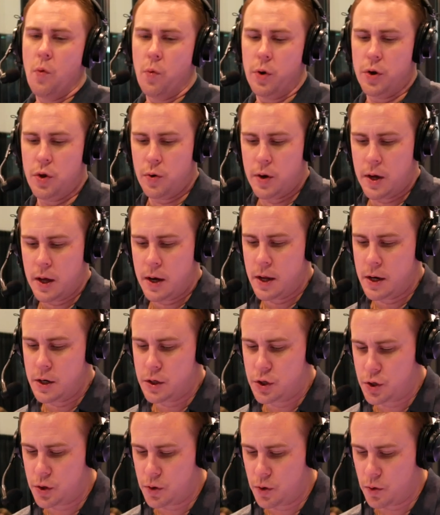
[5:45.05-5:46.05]
When you get
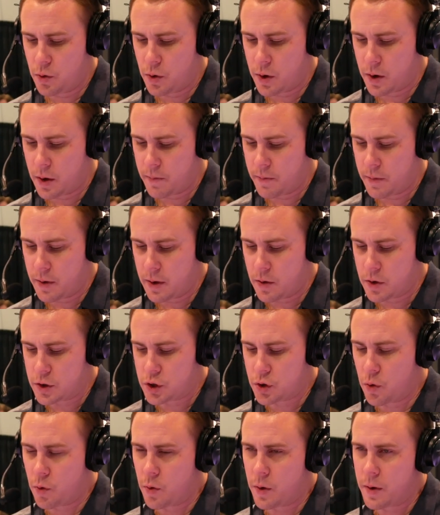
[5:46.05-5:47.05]
into,
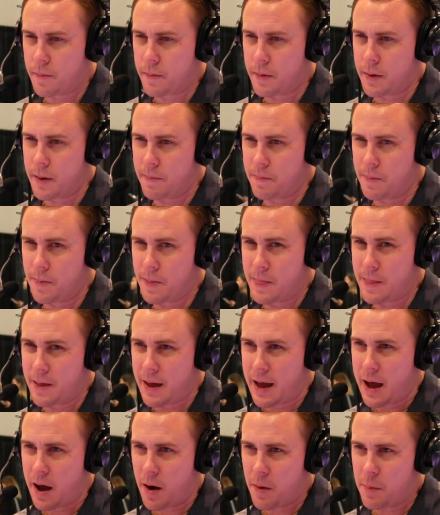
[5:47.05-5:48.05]
so
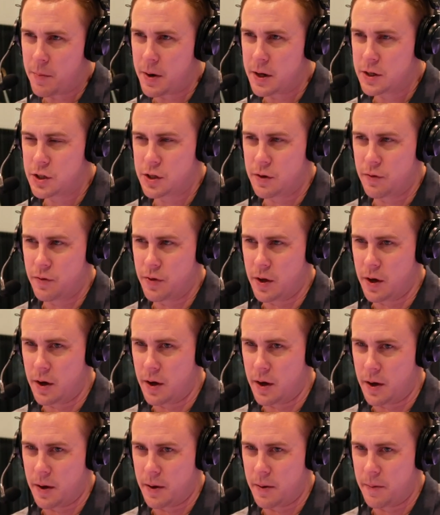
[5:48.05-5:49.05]
how much of
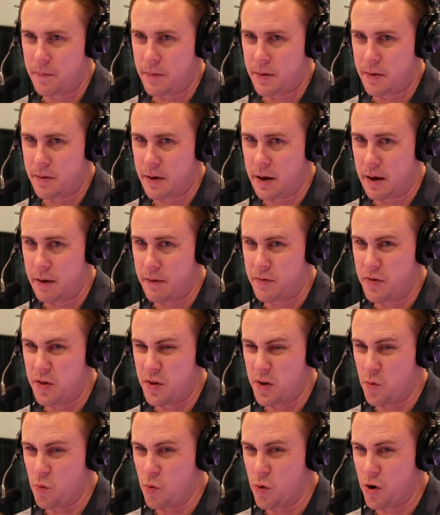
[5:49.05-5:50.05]
the
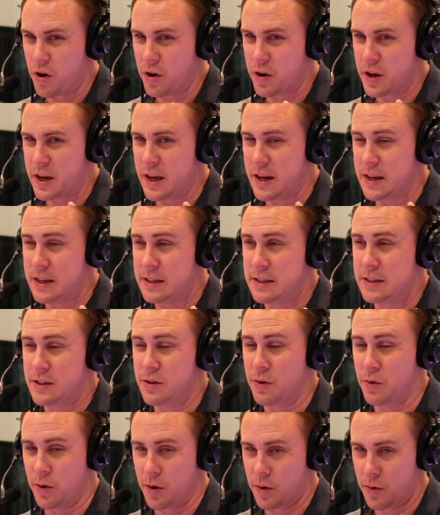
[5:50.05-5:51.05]
work
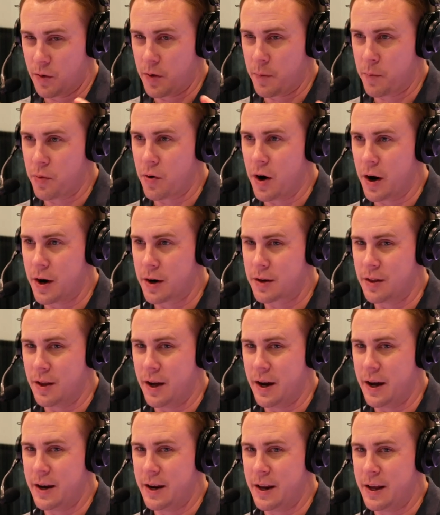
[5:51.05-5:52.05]
is, or the product
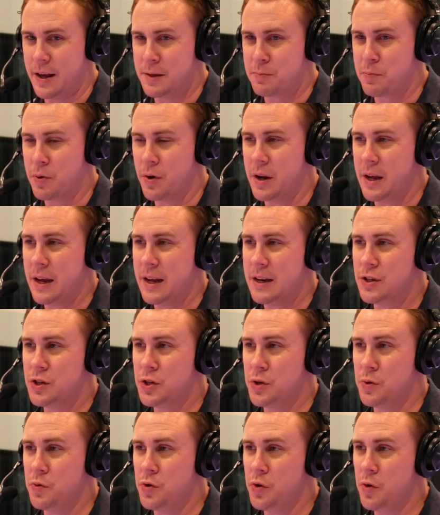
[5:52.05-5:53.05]
line is put
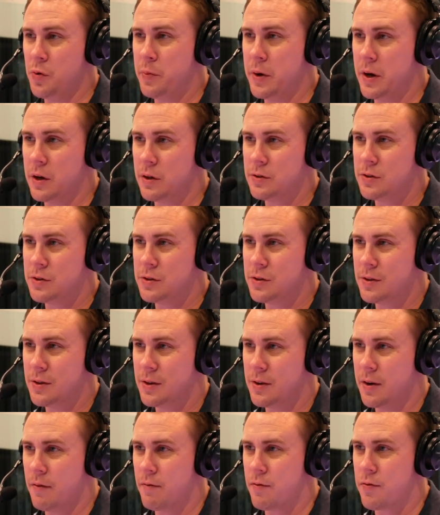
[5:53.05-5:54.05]
into new builds
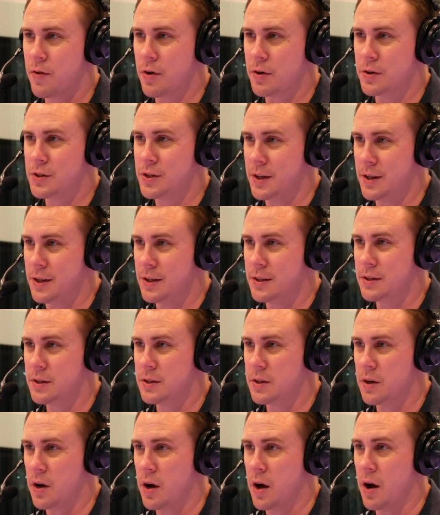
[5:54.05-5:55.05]

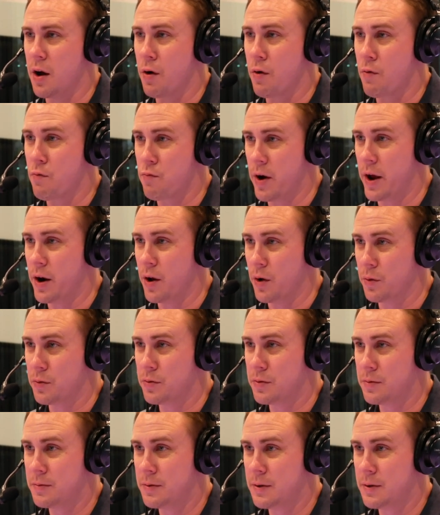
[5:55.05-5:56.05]
versus reno?